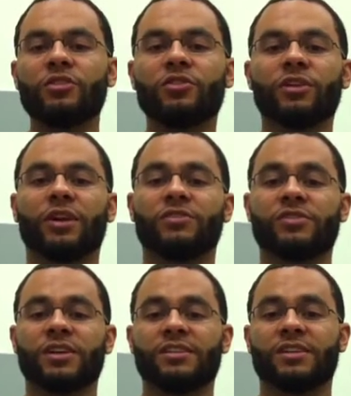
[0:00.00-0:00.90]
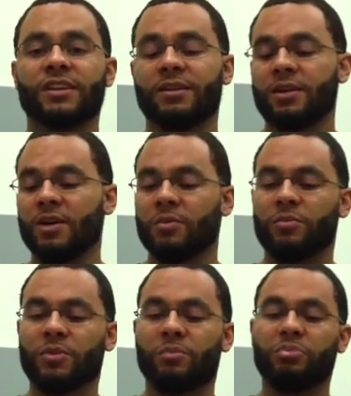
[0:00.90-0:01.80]
During exercise, again,
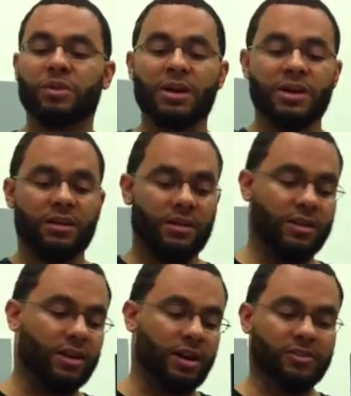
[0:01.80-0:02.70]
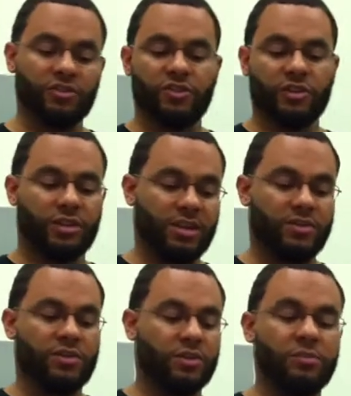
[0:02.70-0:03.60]
the blood and the oxygen
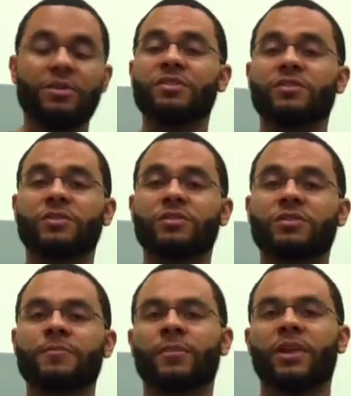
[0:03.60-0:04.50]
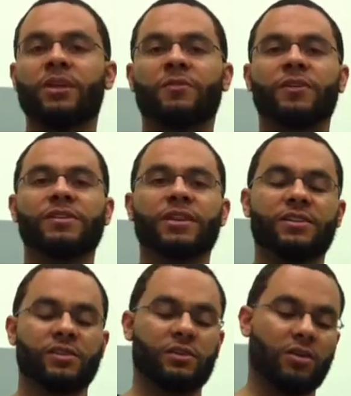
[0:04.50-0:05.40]
get to the muscles. If it
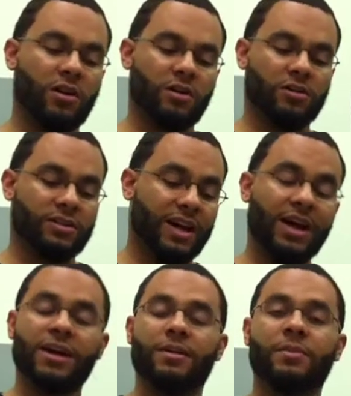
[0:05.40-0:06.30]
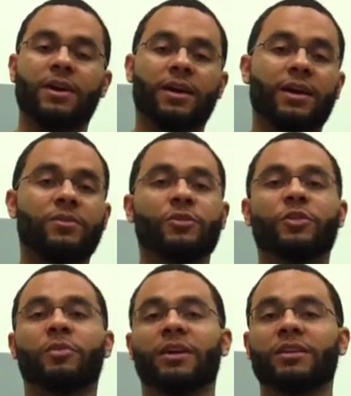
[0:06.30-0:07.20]
takes a long time and or
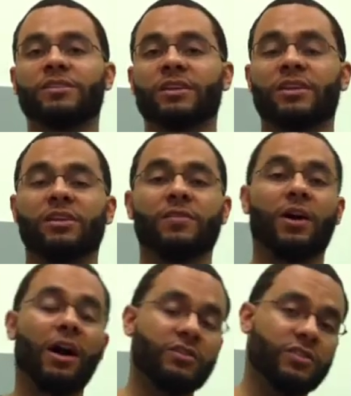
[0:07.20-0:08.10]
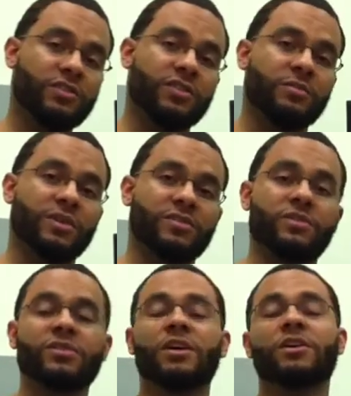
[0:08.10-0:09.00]
your body doesn't get enough oxygen to the
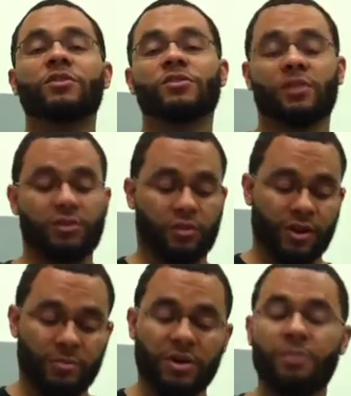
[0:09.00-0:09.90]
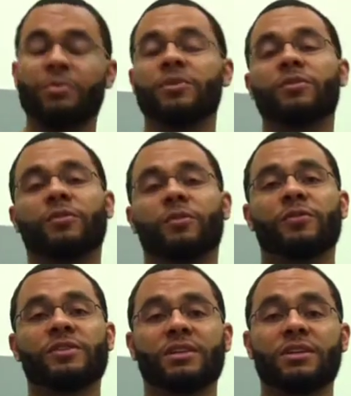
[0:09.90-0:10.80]
muscles, you start to cramp up, you feel
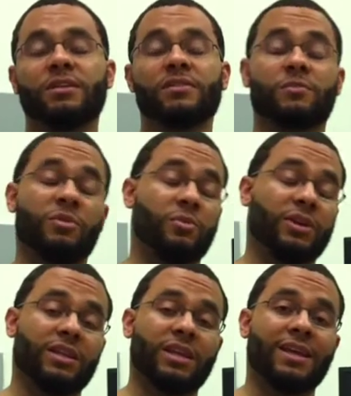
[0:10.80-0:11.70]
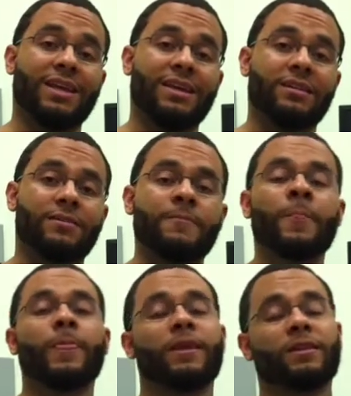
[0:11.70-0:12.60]
fatigue, some people get lightheaded,
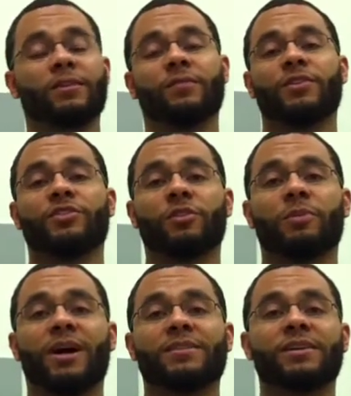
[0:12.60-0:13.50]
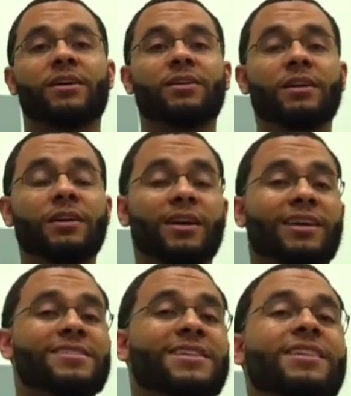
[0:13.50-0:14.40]
and can eventually pass out.
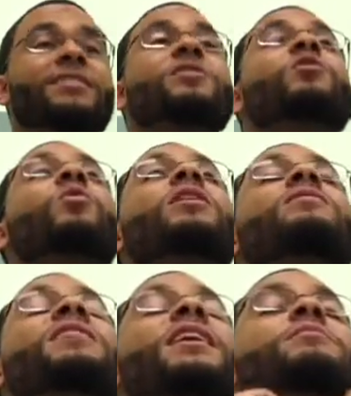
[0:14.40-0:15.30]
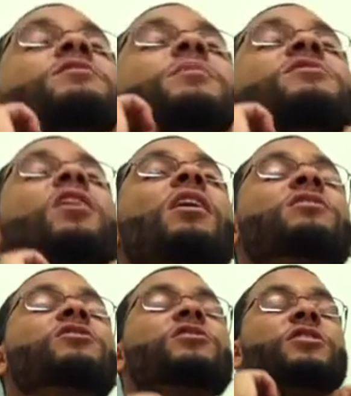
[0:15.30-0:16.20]
It can take 12 times as much
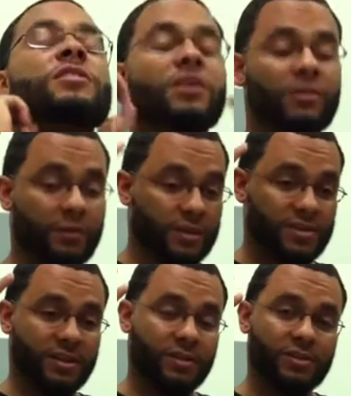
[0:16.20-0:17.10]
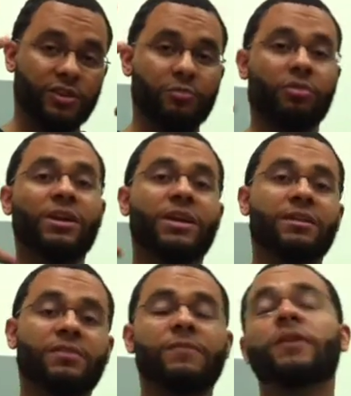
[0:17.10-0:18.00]
oxygen for the cells in your
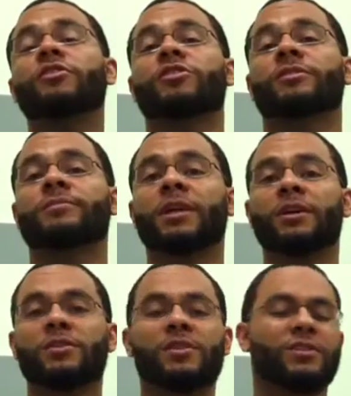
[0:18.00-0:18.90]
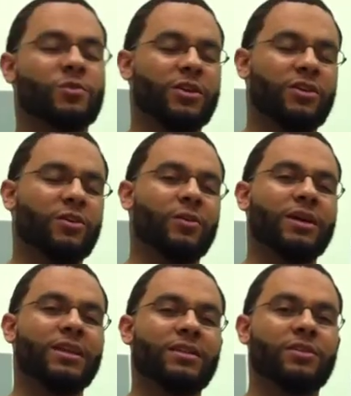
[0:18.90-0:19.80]
brain to function. So that's why you don't
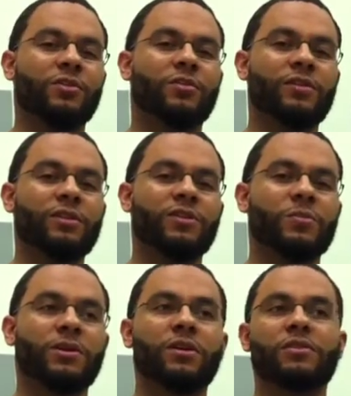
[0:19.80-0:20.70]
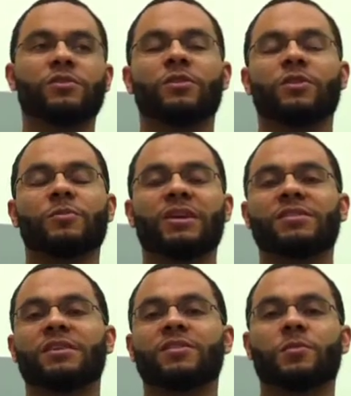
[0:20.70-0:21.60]
want to get those feelings, but it also
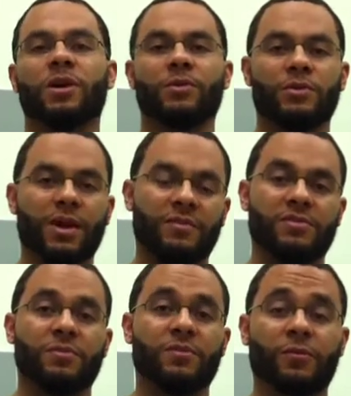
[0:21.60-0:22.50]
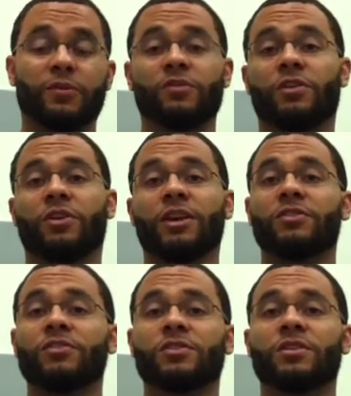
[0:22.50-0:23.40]
makes sense why when you have somebody first starting an
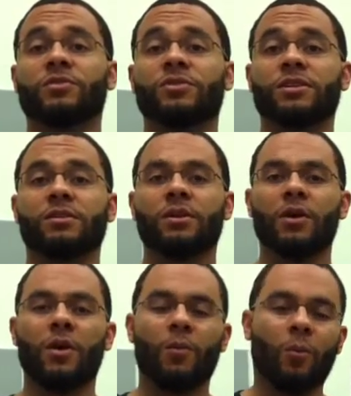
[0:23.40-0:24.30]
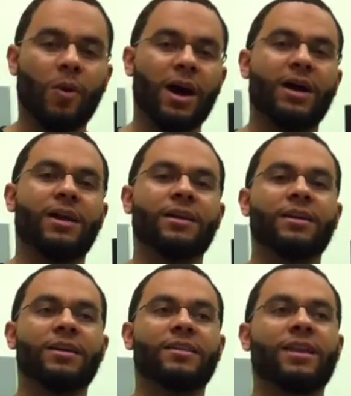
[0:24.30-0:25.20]
exercise routine,
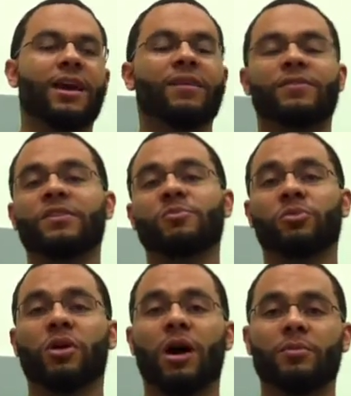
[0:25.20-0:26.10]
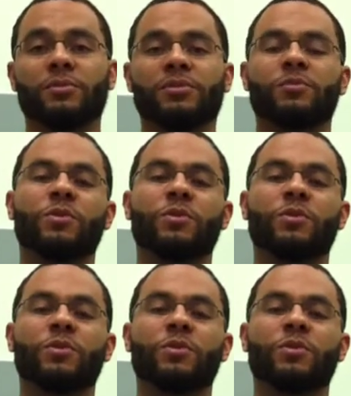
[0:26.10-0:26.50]
why they have these problems.